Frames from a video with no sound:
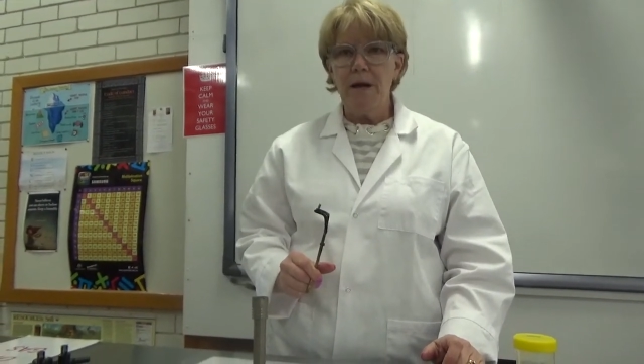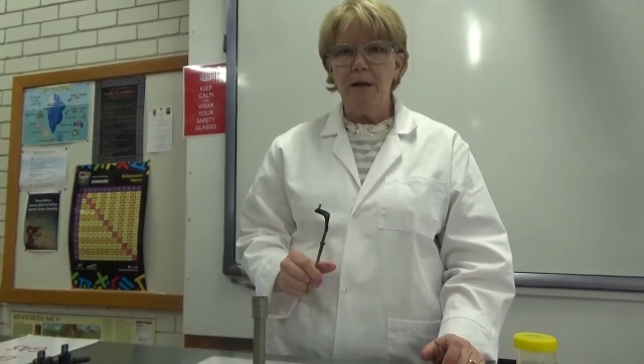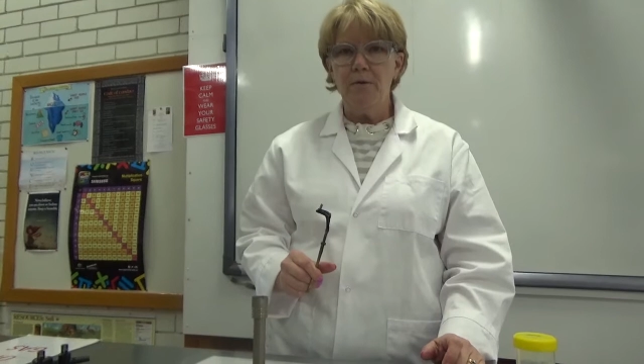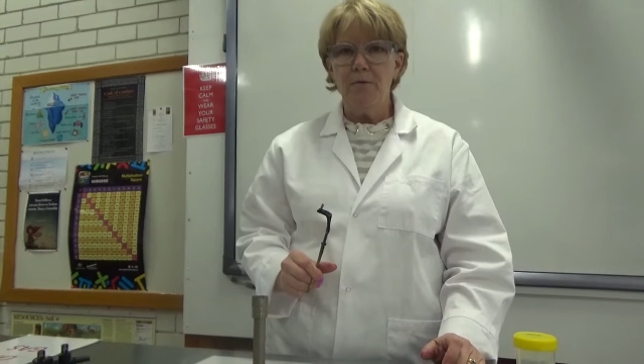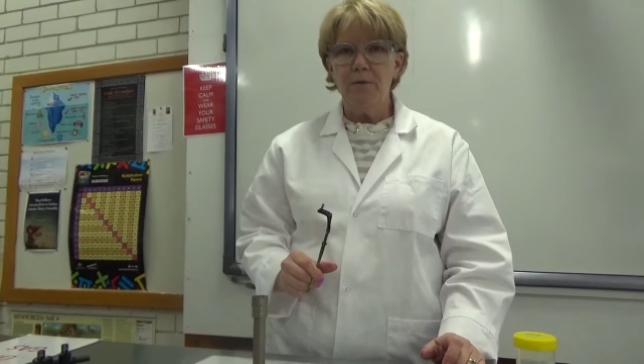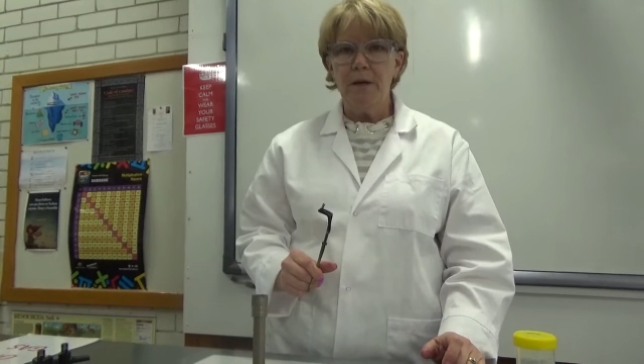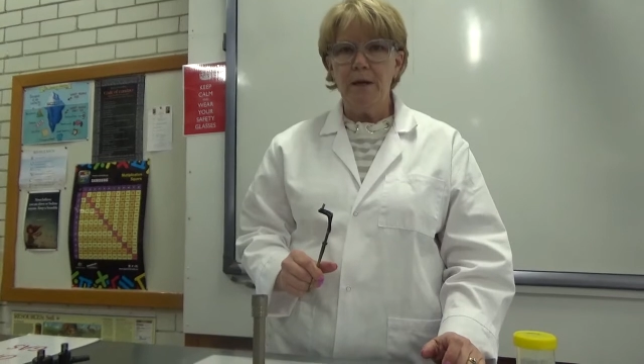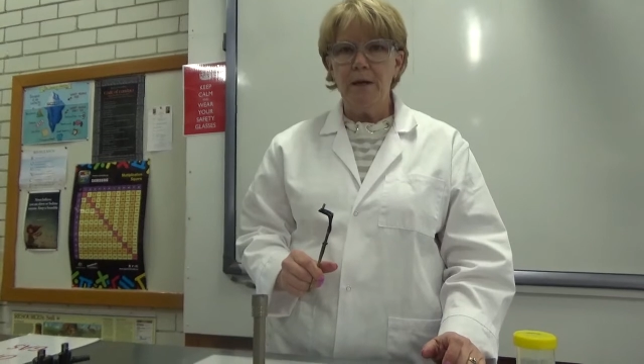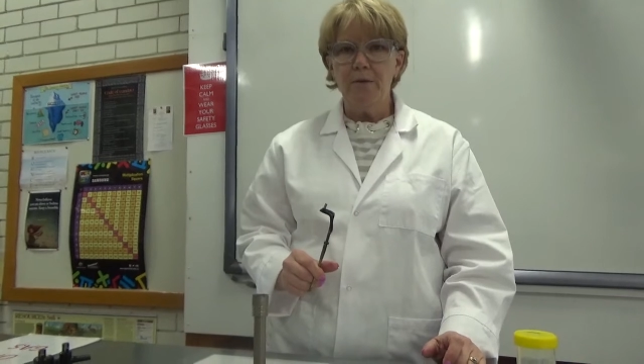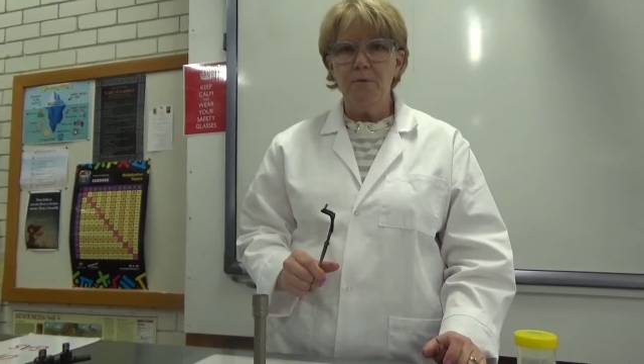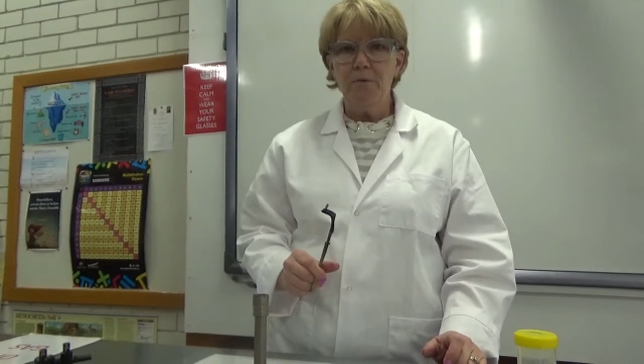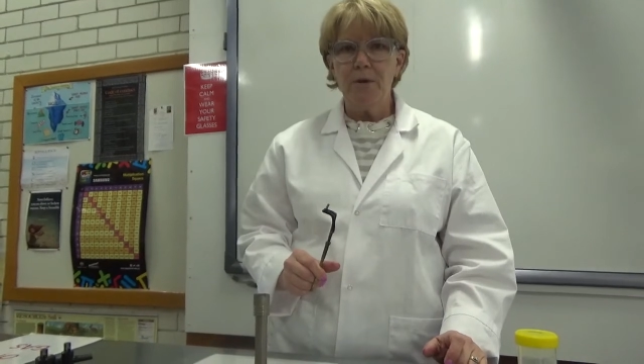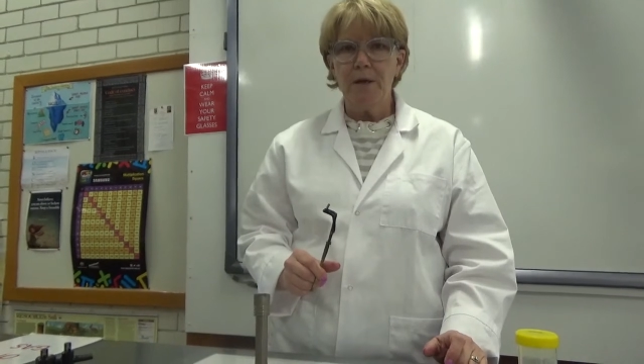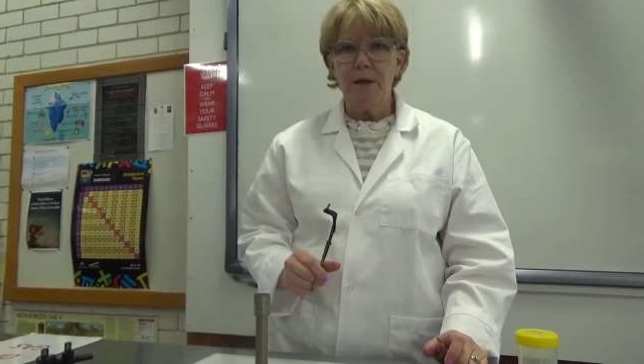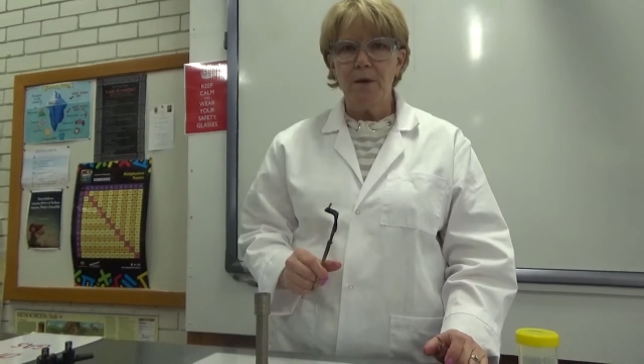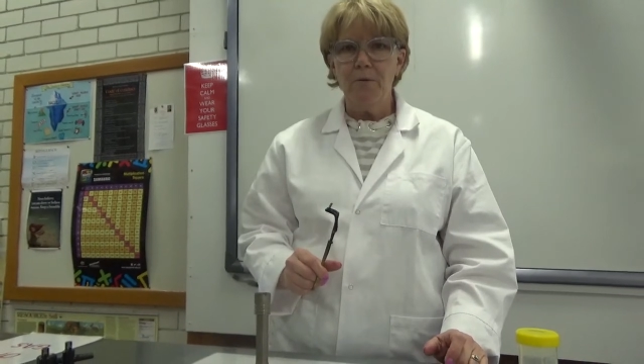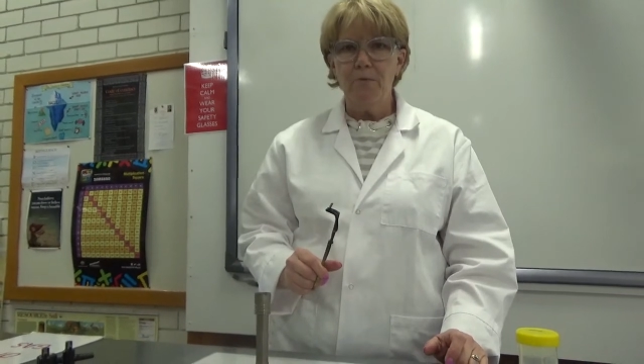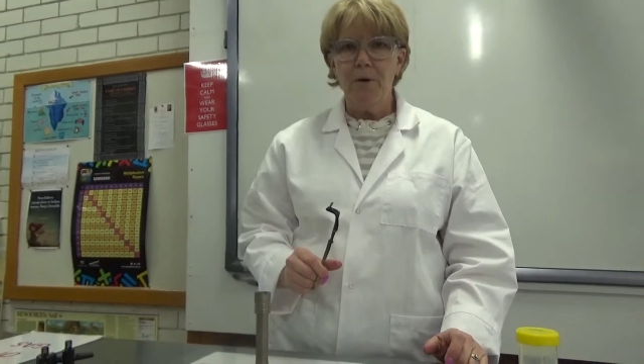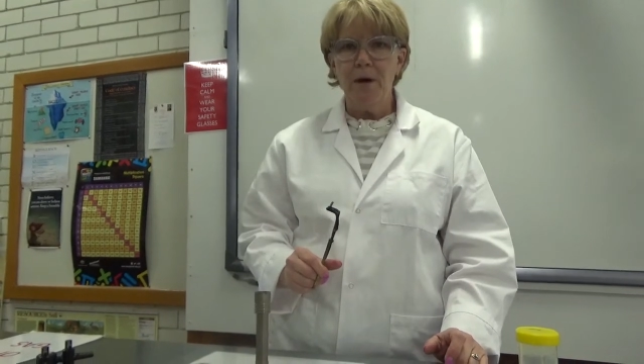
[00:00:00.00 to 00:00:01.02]

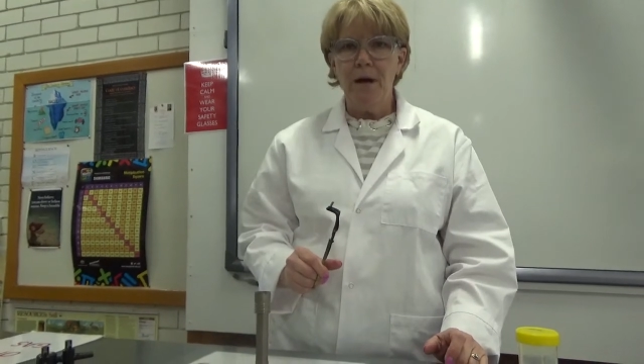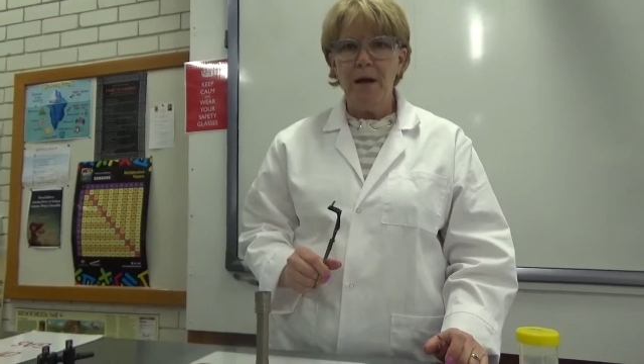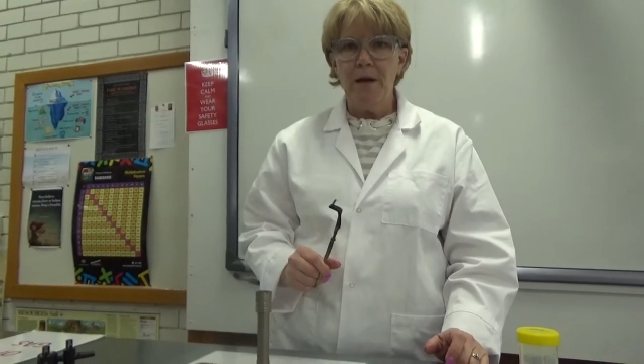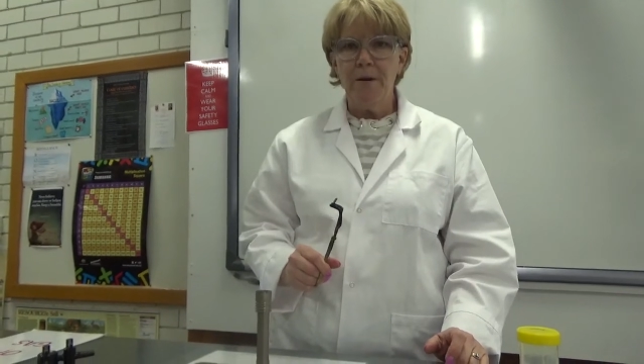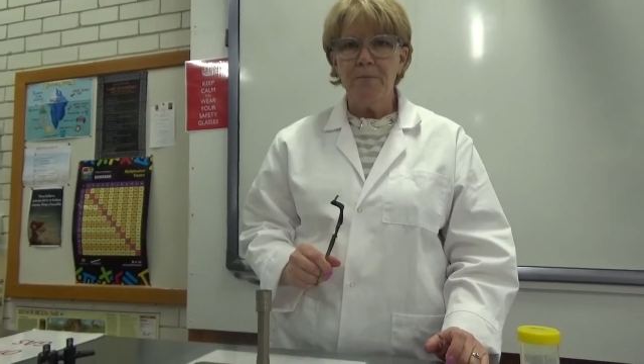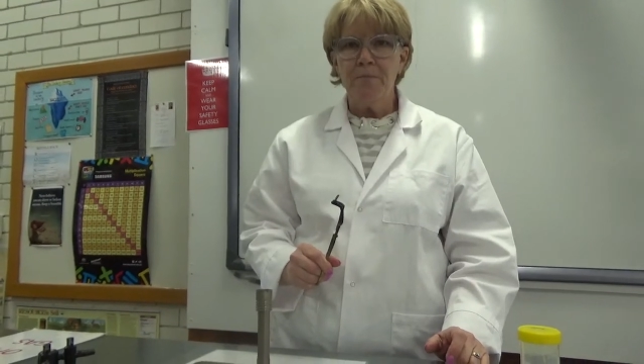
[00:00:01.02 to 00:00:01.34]
looking away.